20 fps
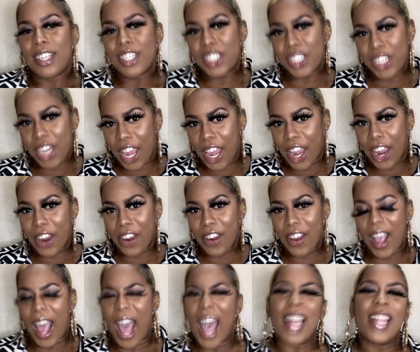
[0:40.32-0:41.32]

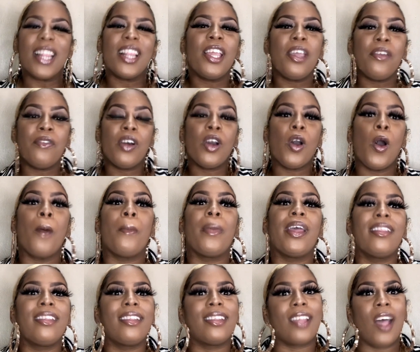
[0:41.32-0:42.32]
share and leave a
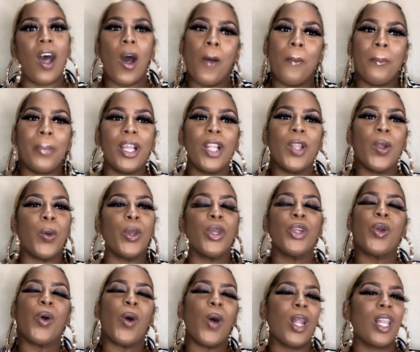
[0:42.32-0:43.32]
comment down below
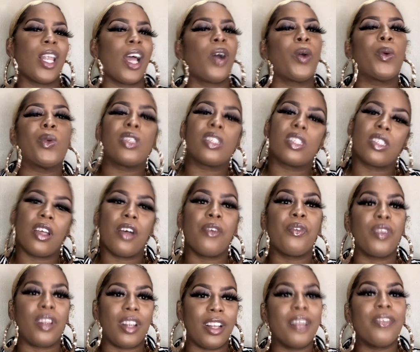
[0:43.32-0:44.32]
you know all that good
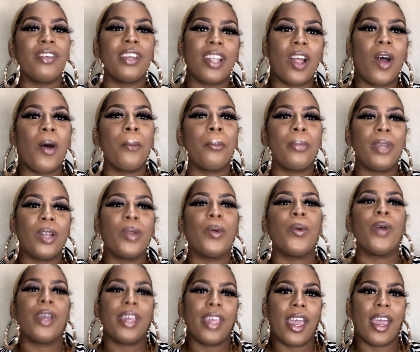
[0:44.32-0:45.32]
stuff leave it down
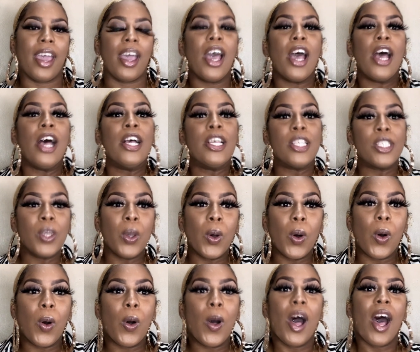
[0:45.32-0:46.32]
below yeah
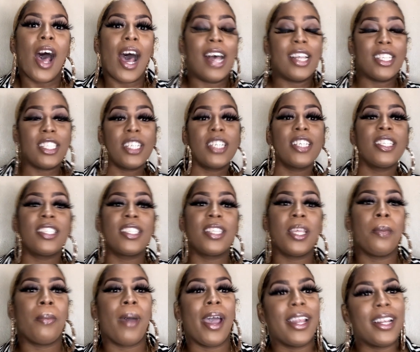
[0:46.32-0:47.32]
so as you could
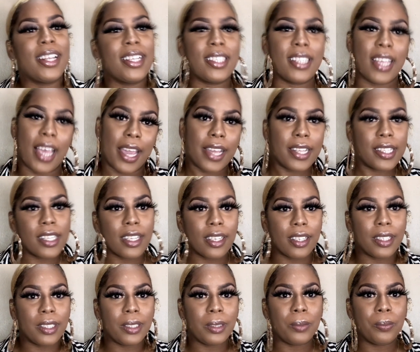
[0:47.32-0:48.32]
see by the
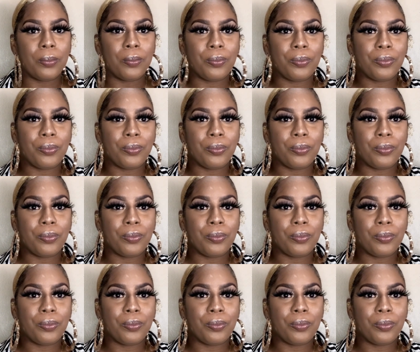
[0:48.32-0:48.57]
title